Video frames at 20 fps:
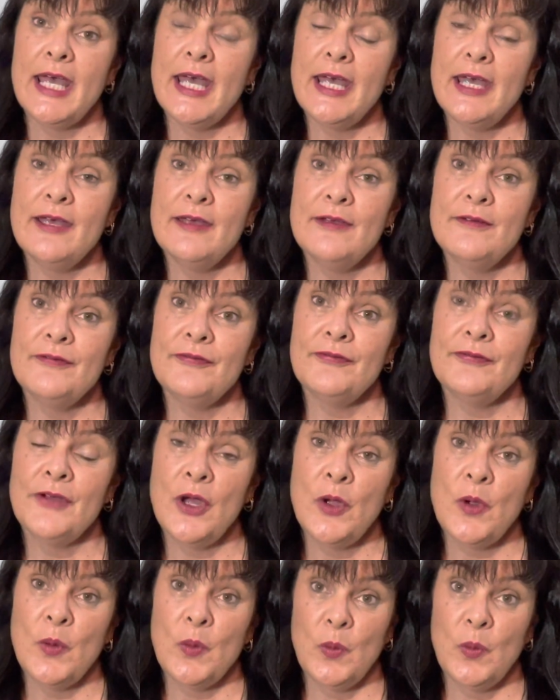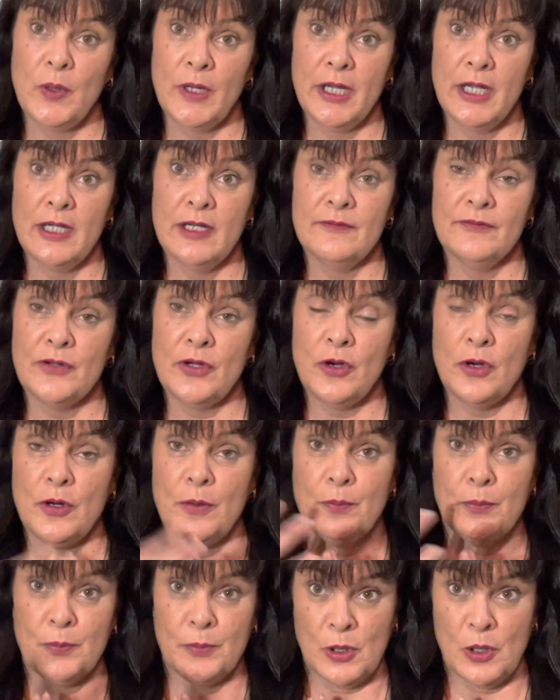if we have
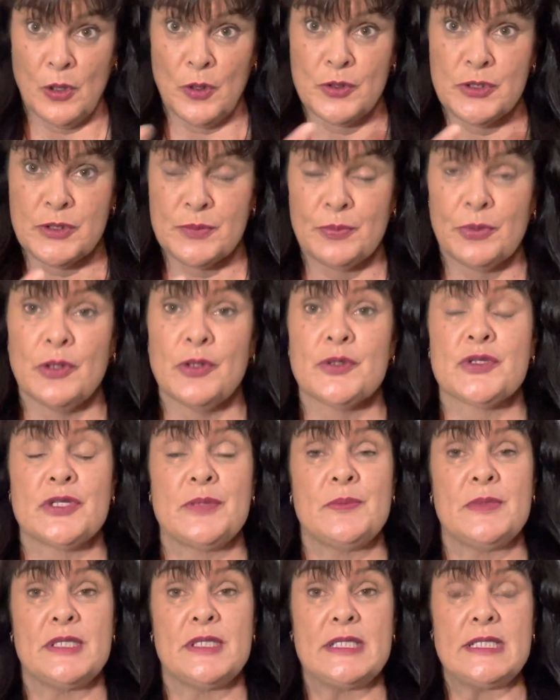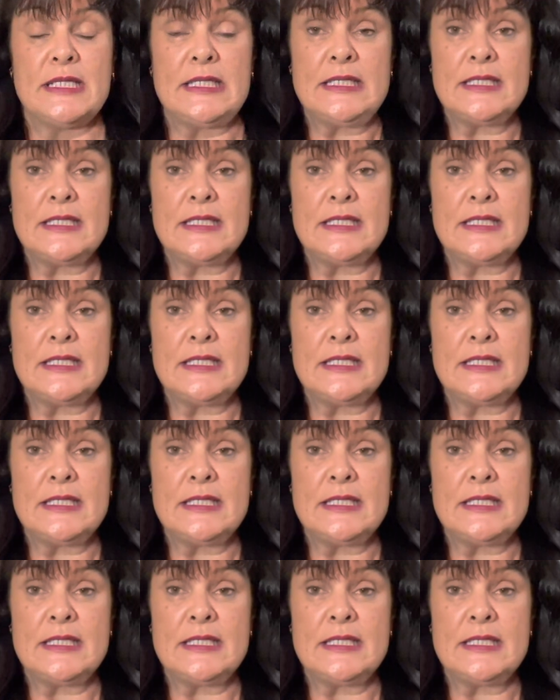got close proximity.